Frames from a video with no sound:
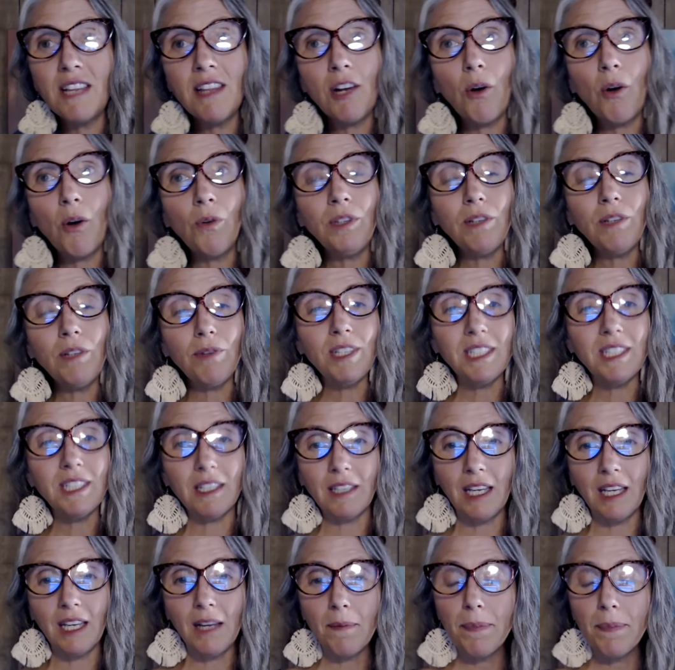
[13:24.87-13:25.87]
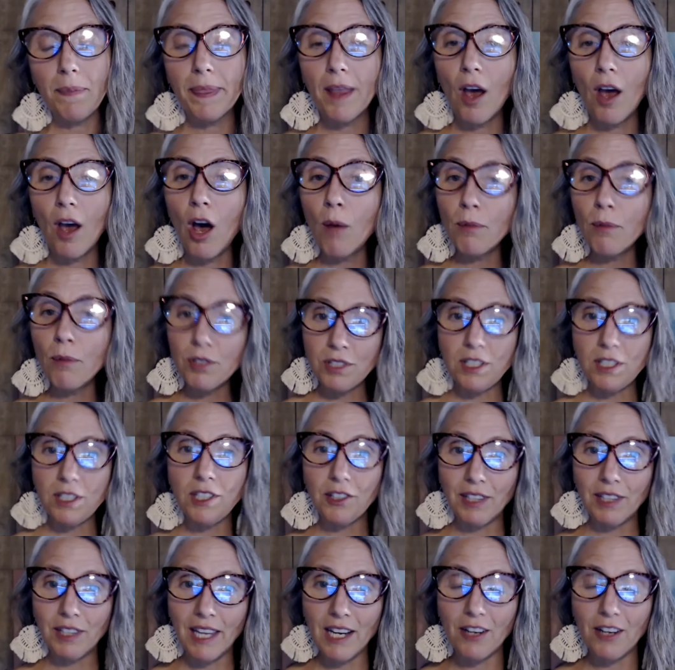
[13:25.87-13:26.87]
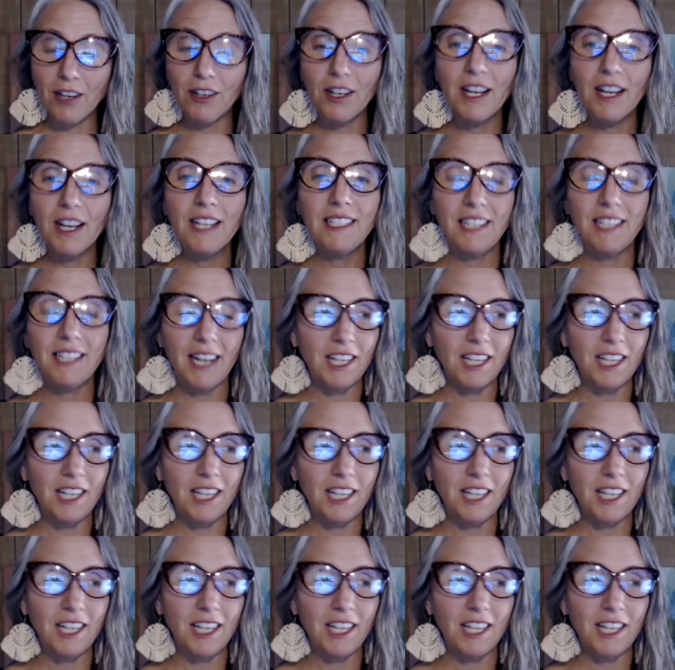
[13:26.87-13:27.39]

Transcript: And then only recently, almost a year later,